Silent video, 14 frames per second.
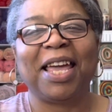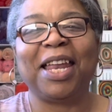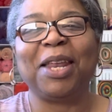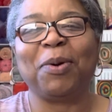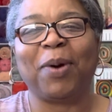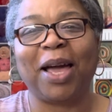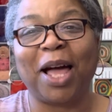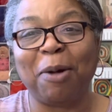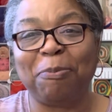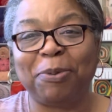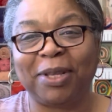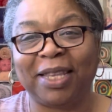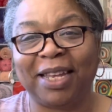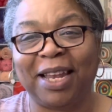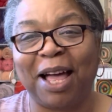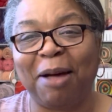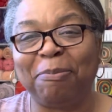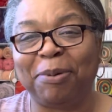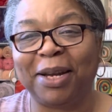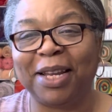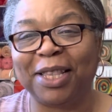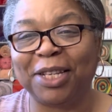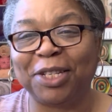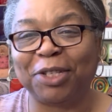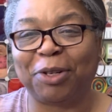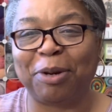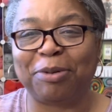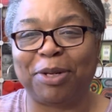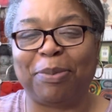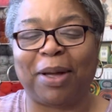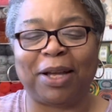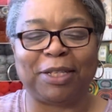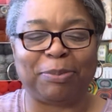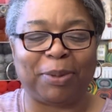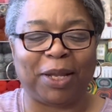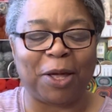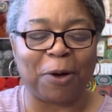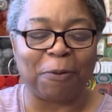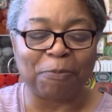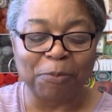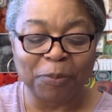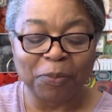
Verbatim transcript: anyway, I'll put it, I'll put it in the description box below.